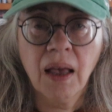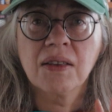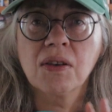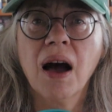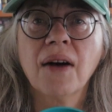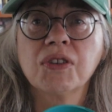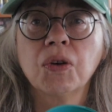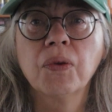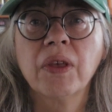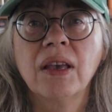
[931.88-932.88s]
So after
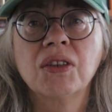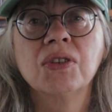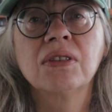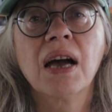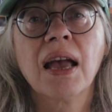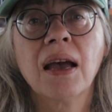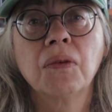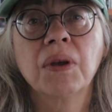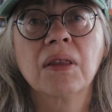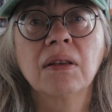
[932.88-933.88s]
all the issues I
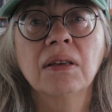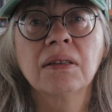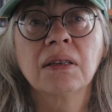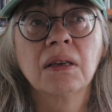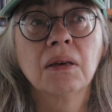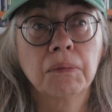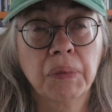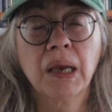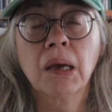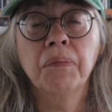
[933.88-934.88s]
had with it,
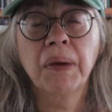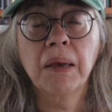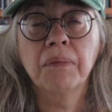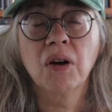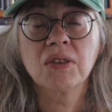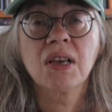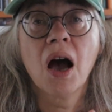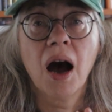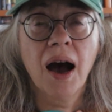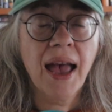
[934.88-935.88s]
being in peat moss,
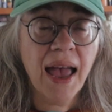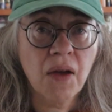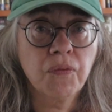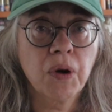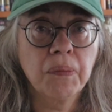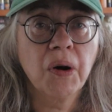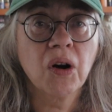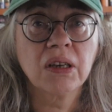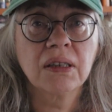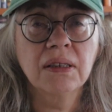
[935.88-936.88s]
I have
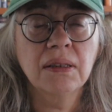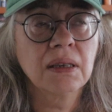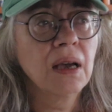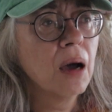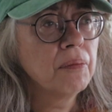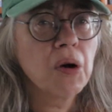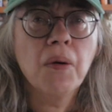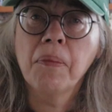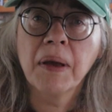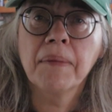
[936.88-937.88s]
repotted it,
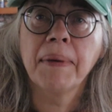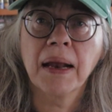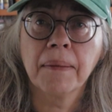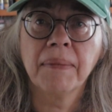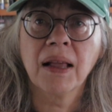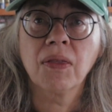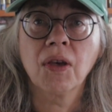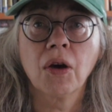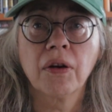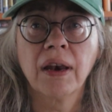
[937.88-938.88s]
probably about a month
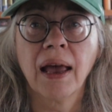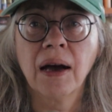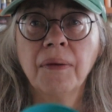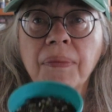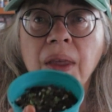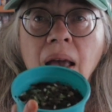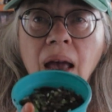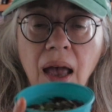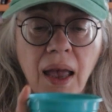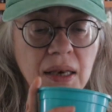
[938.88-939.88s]
ago now,
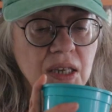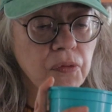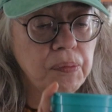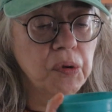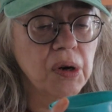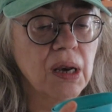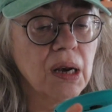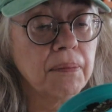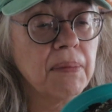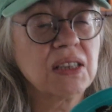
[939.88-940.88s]
and I've put it
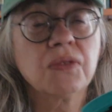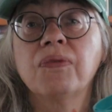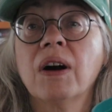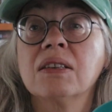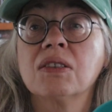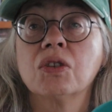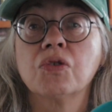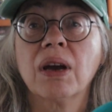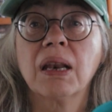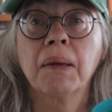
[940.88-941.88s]
in a much faster
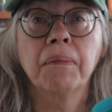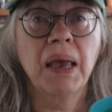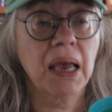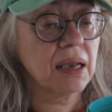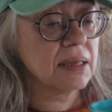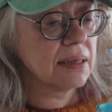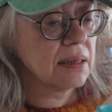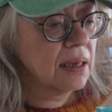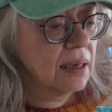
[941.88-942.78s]
draining mix.